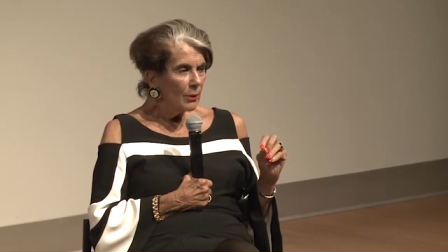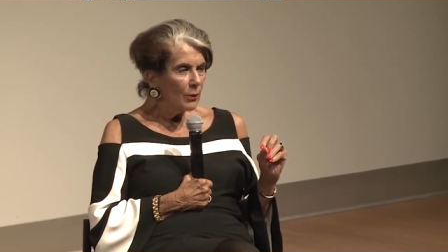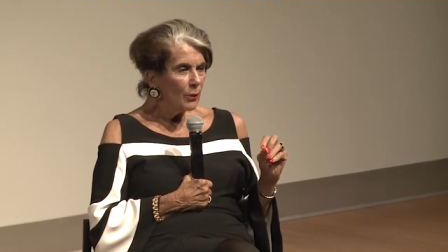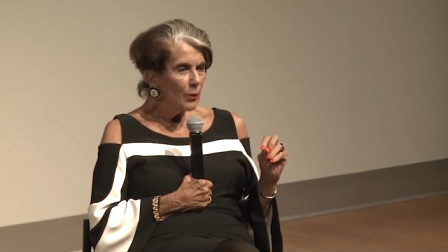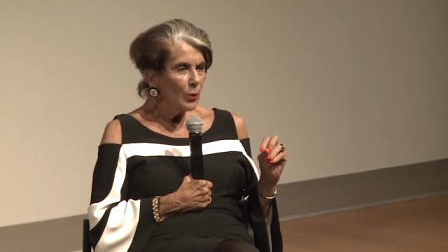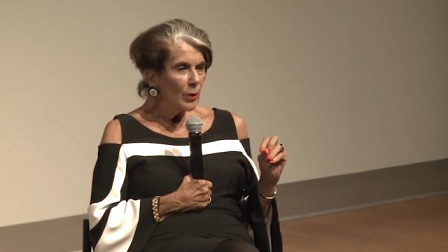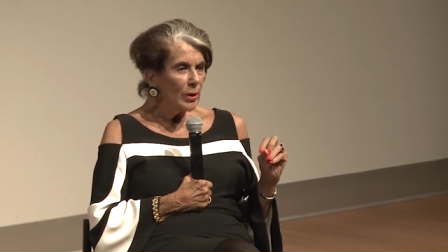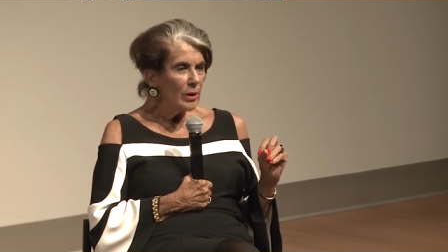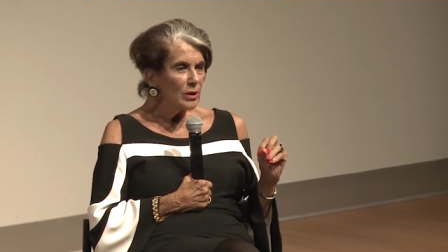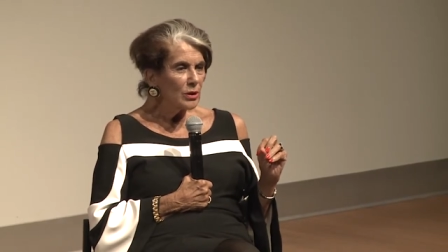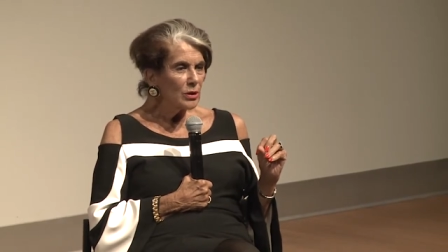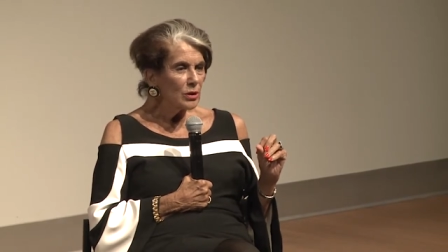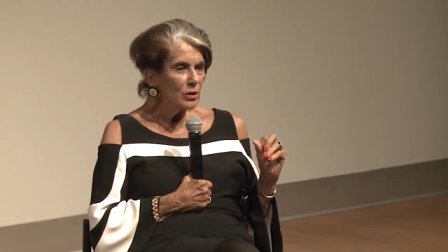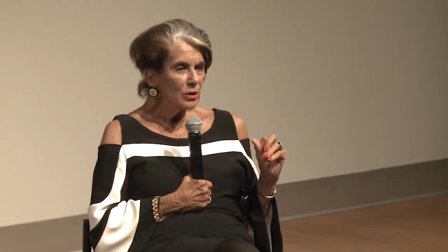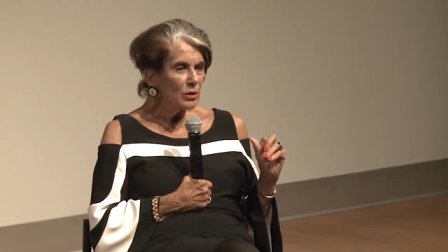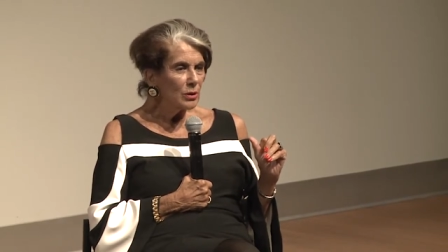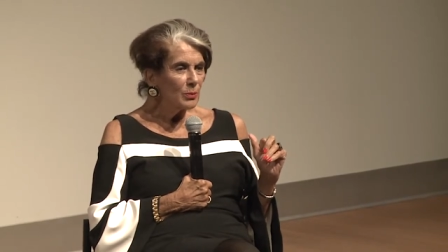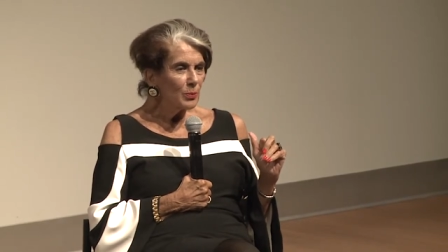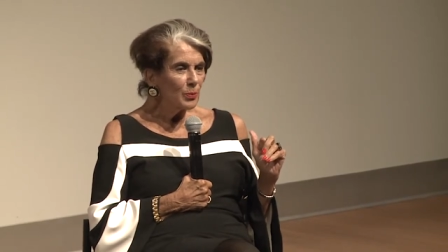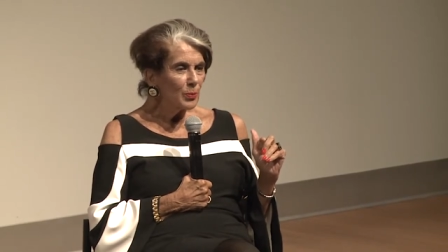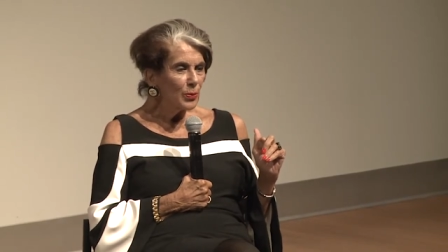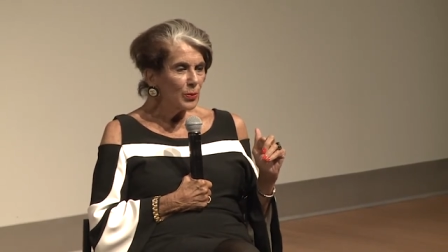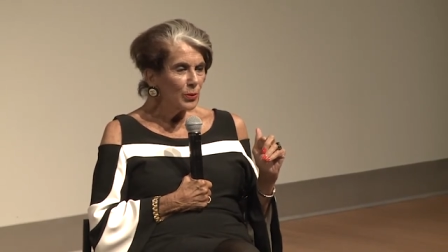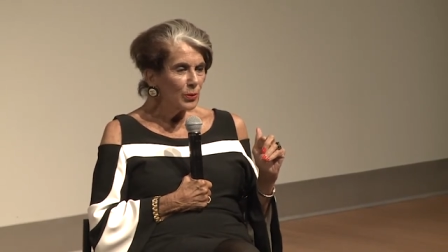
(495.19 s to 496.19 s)
which
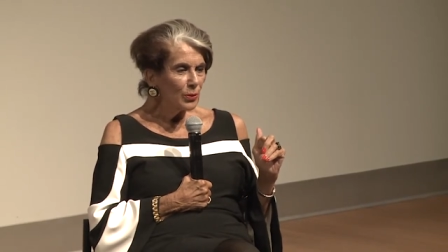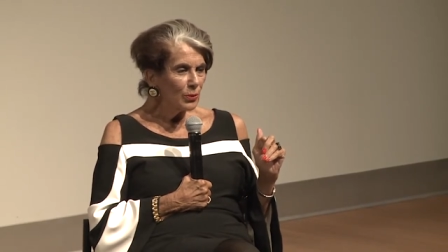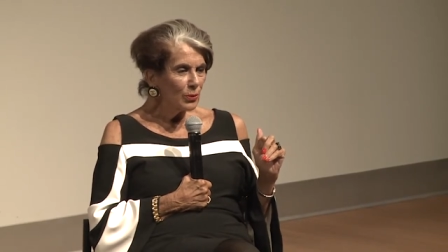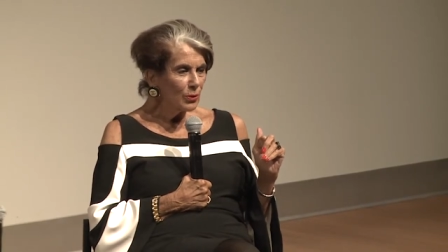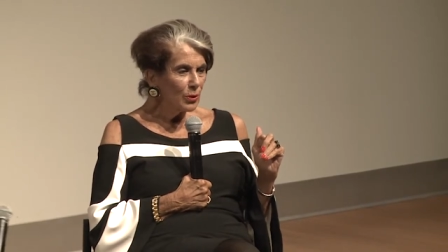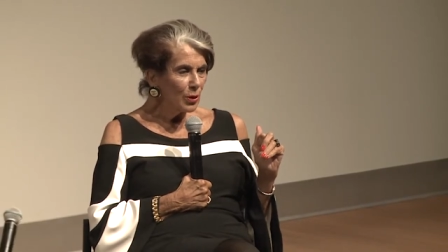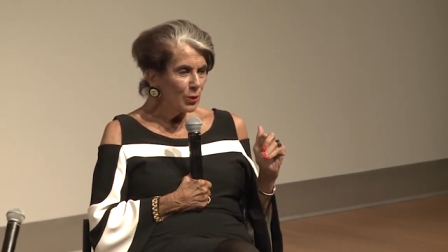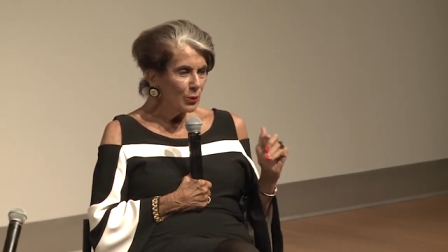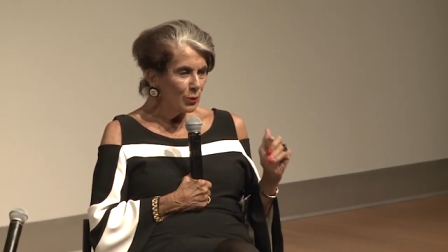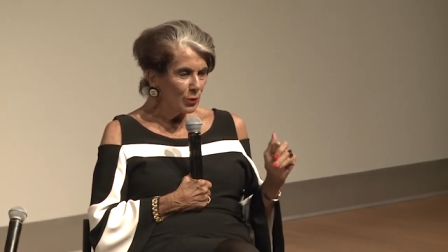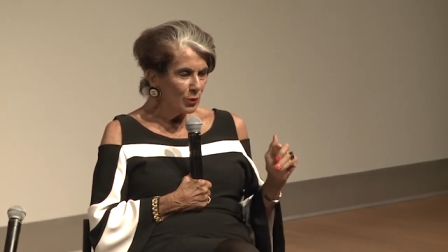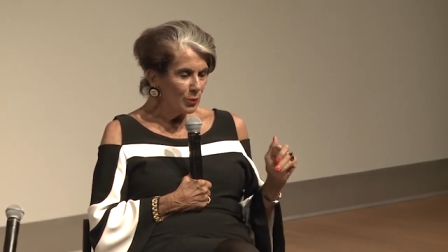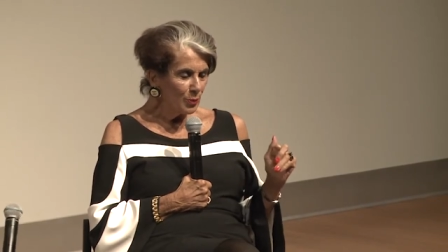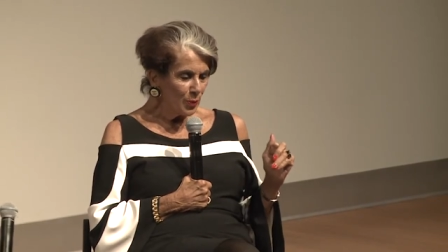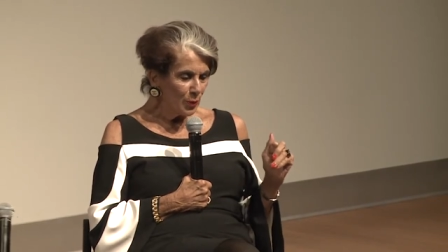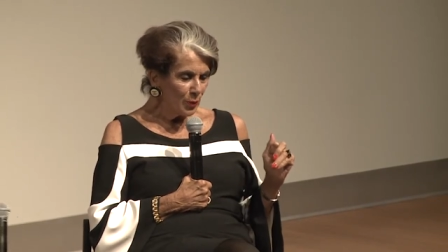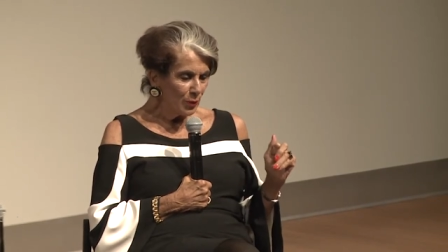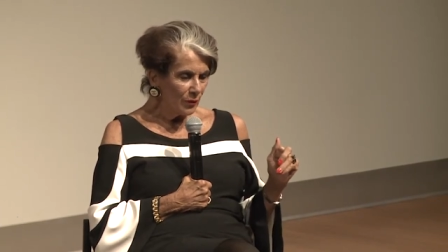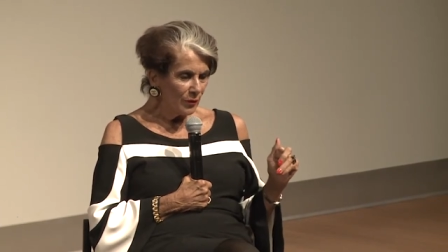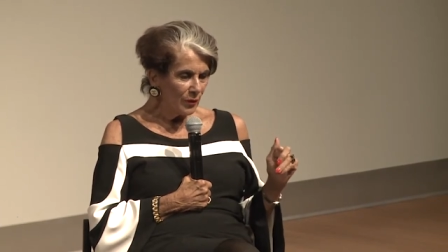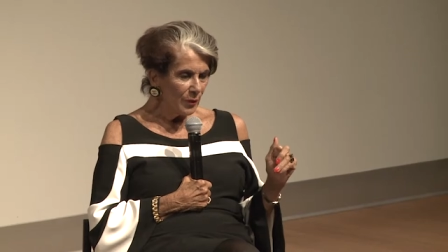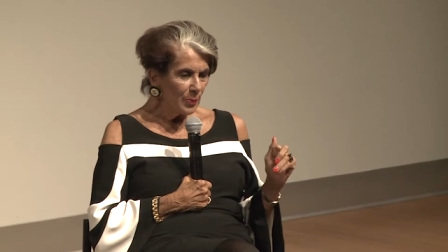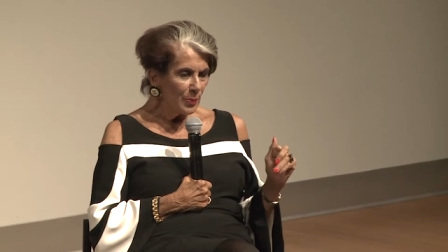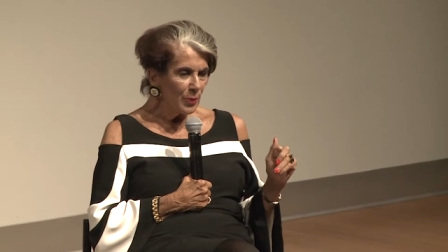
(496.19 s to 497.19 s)
go to
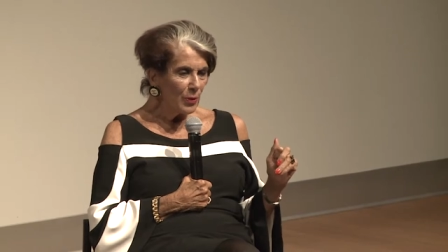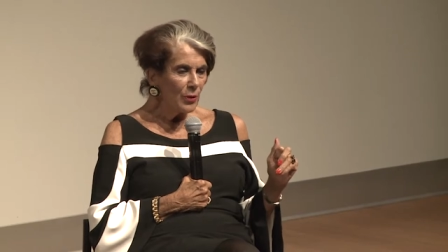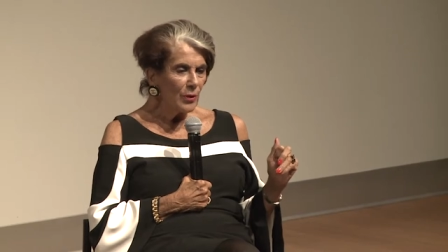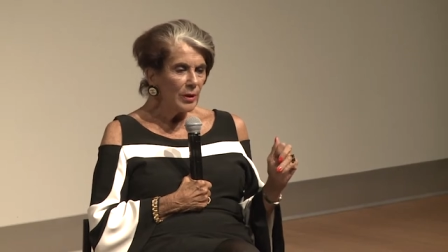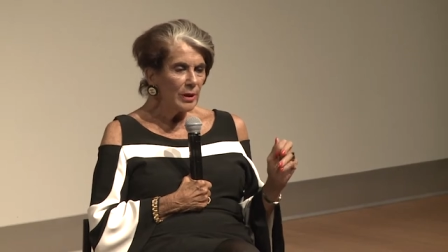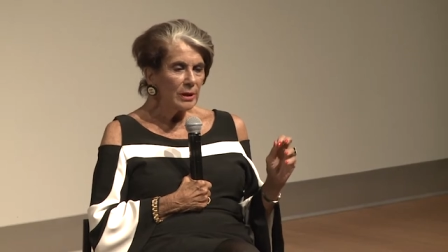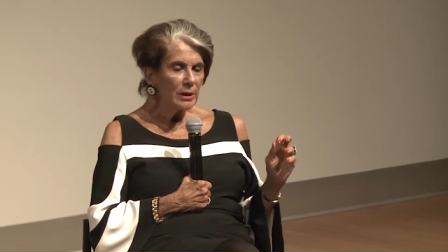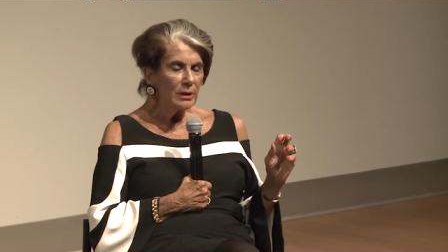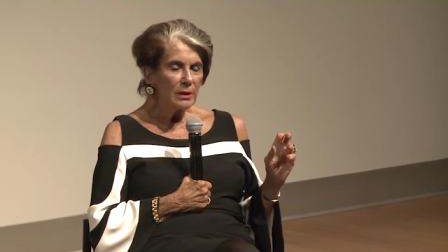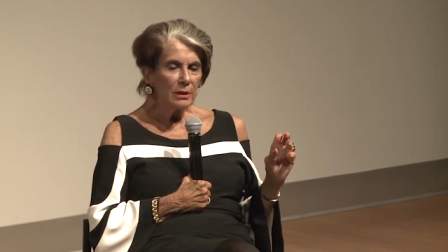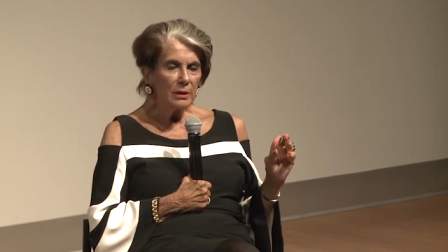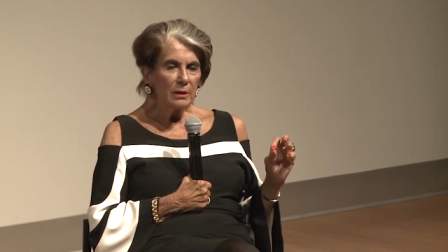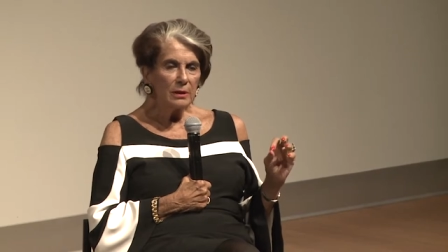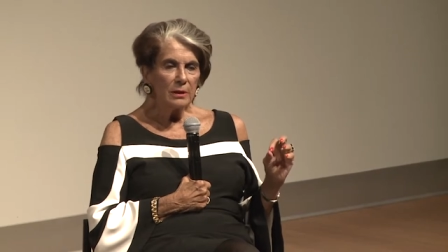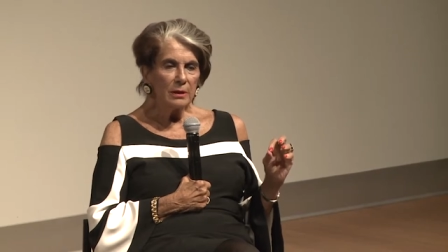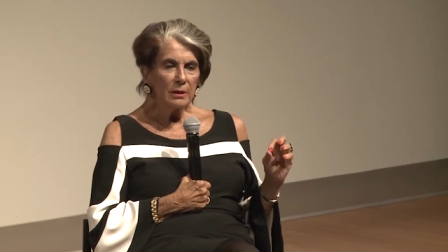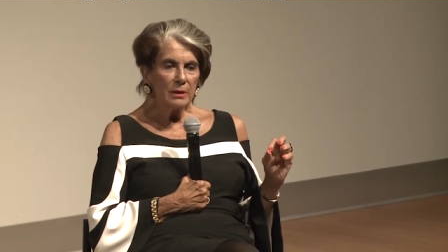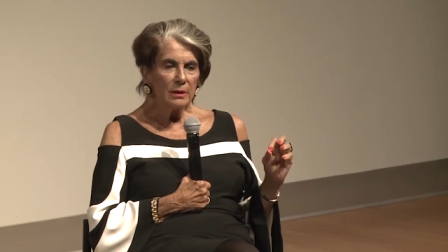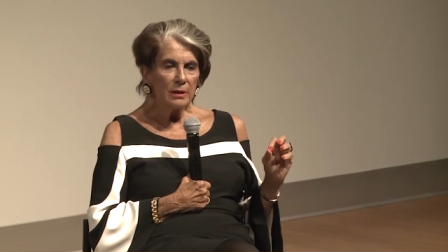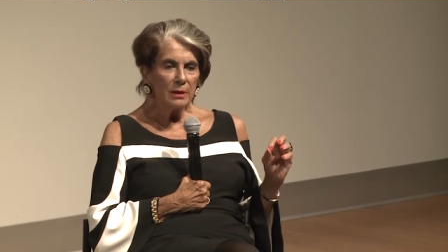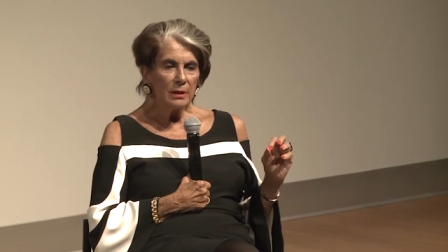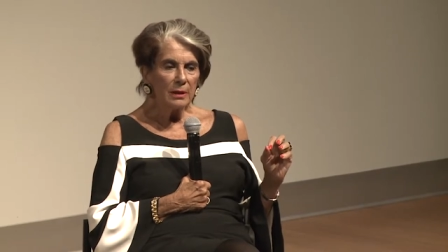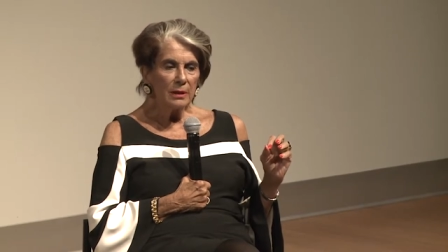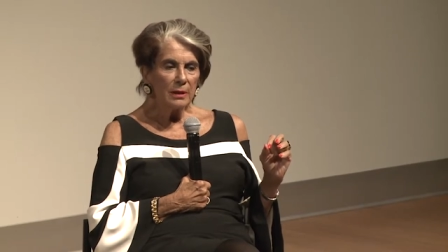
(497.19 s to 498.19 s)
prove the point that
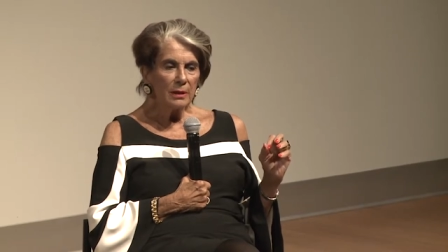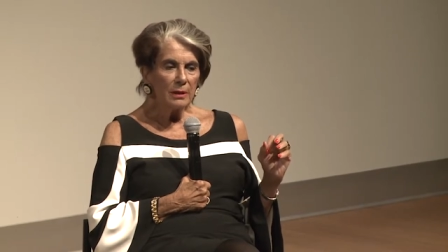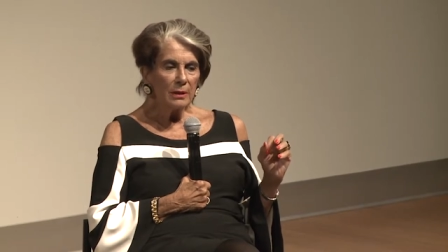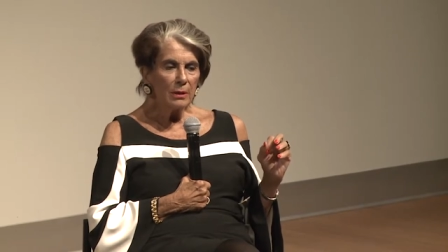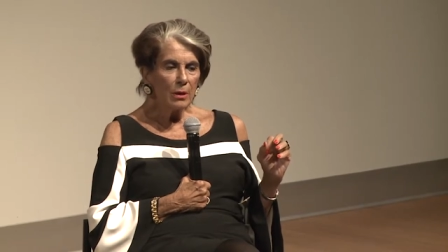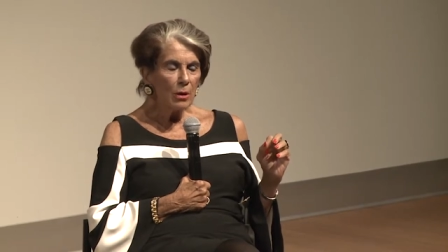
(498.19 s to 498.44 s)
the